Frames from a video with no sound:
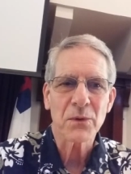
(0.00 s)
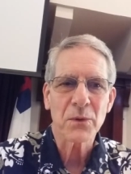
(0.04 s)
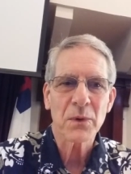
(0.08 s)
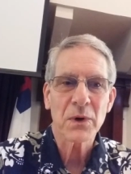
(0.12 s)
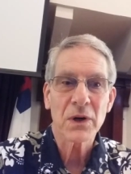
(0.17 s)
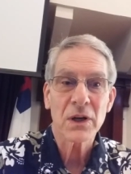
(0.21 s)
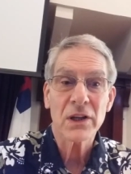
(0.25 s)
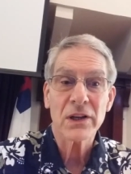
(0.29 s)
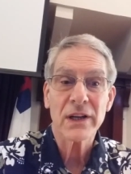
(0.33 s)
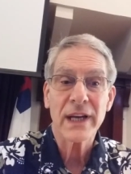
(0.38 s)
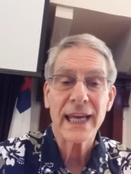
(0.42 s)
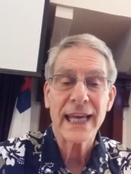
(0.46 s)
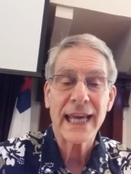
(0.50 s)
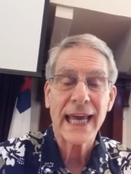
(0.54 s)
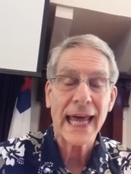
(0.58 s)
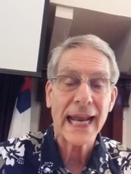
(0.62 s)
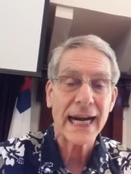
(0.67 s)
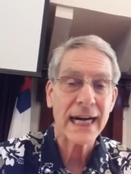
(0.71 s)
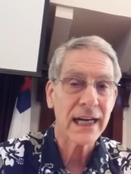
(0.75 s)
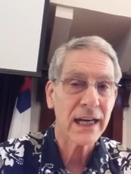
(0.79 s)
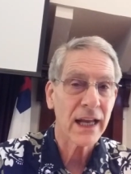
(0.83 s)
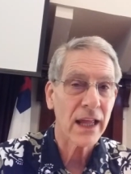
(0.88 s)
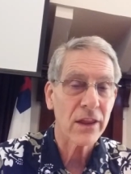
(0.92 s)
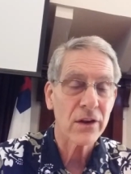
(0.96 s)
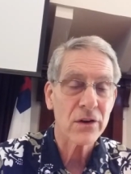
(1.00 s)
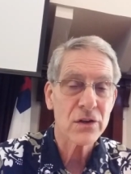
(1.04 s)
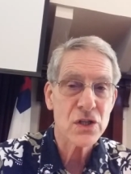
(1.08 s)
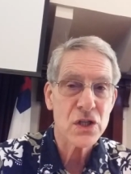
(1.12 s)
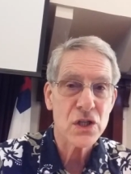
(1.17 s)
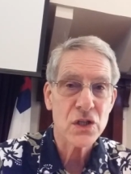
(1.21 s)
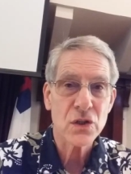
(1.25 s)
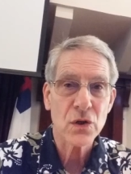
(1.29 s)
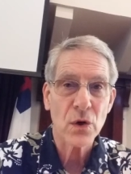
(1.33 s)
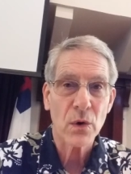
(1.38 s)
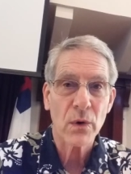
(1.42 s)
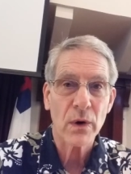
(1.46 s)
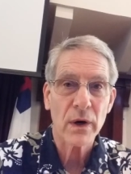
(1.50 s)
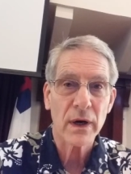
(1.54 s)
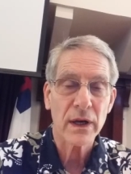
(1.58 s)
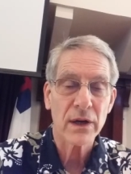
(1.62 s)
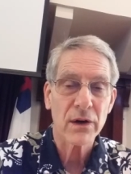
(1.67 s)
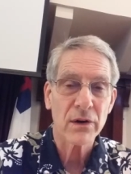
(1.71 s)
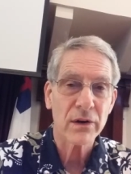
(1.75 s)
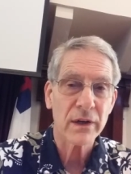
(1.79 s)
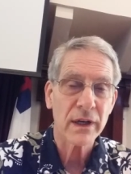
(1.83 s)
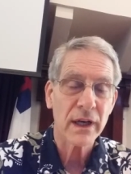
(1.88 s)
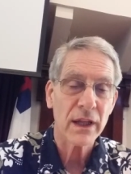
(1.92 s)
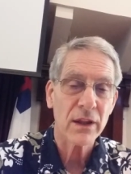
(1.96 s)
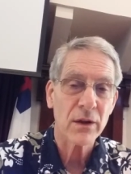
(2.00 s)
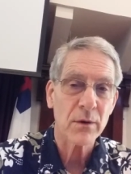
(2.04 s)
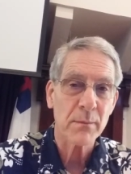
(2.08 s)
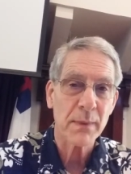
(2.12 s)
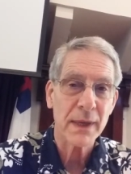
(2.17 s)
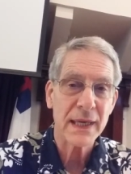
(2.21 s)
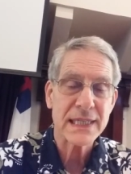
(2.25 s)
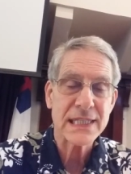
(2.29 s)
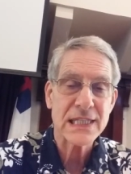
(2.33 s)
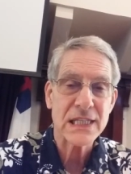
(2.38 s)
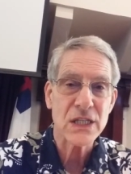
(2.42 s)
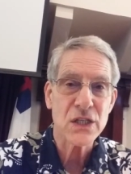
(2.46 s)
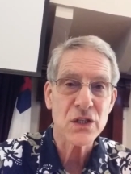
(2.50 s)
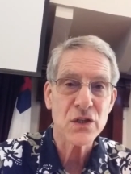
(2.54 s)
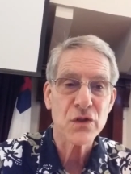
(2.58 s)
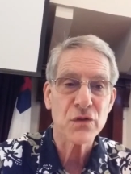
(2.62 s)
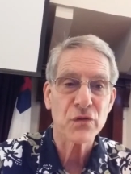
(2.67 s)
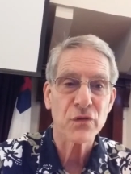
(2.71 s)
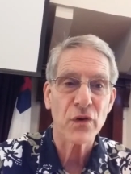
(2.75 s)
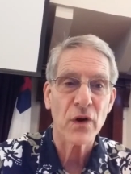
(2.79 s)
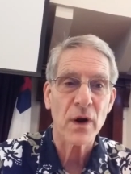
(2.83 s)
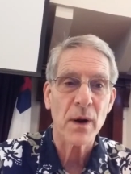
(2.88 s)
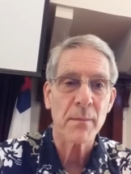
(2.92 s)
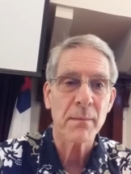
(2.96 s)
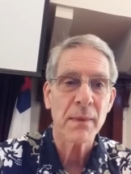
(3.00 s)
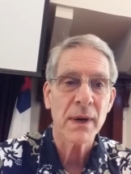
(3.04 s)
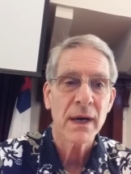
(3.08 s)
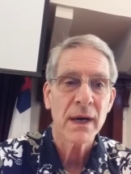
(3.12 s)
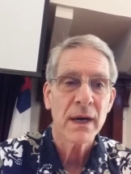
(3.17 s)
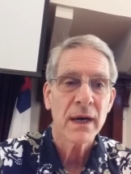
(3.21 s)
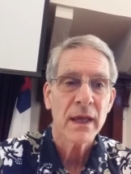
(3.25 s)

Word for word: We're looking at another story or another message from